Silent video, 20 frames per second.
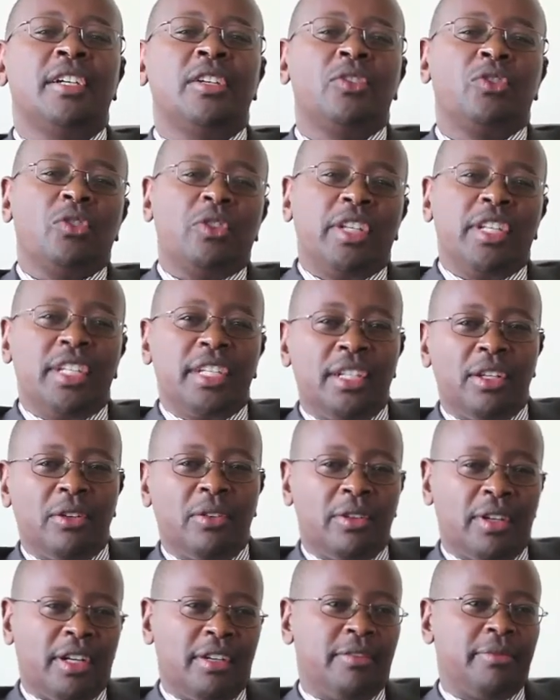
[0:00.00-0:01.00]
So in the
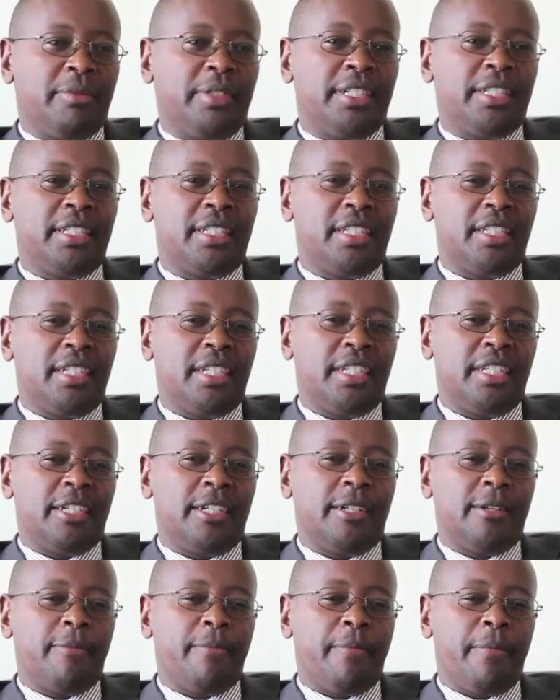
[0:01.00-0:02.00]
local government,
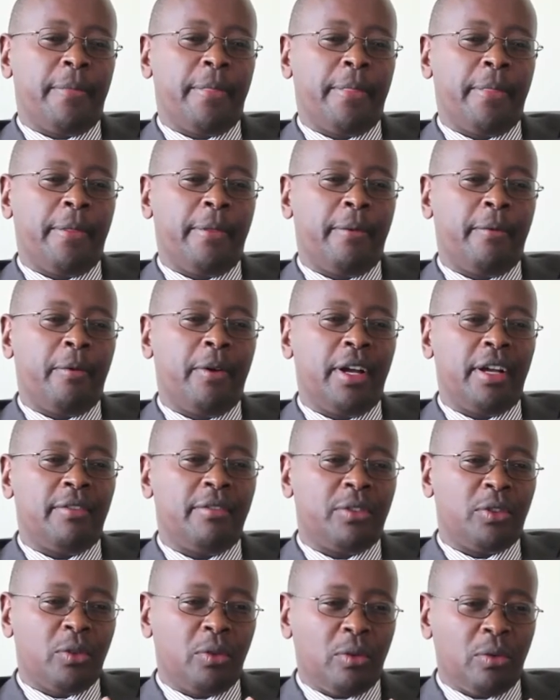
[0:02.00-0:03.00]
we
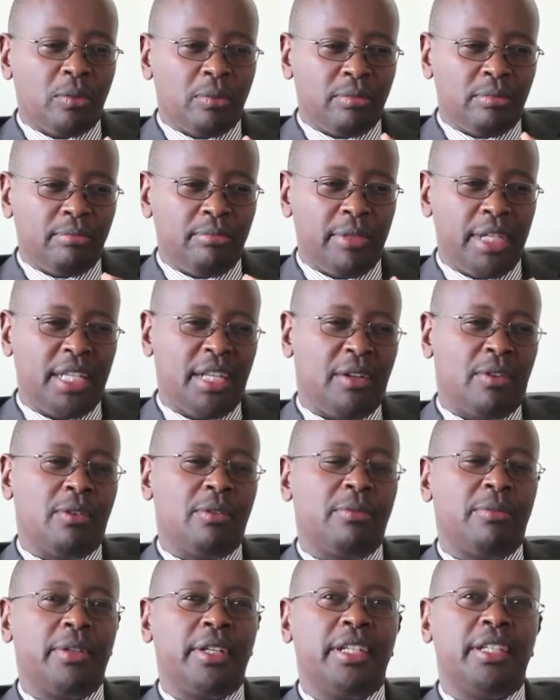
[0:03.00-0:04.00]
have two major
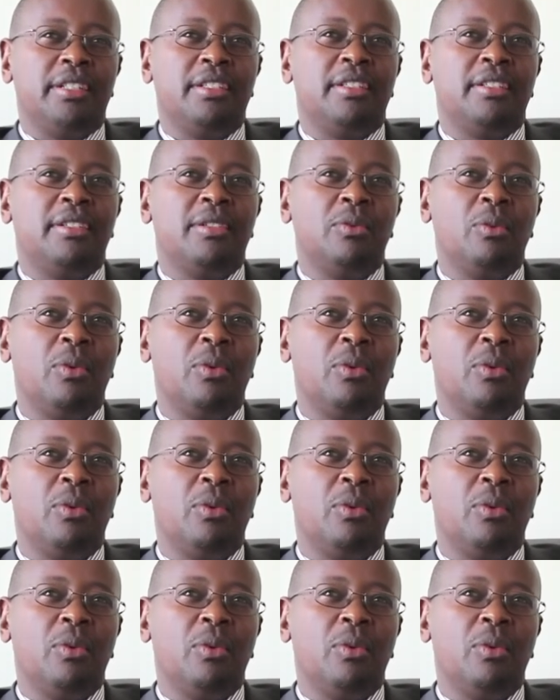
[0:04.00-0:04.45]
components.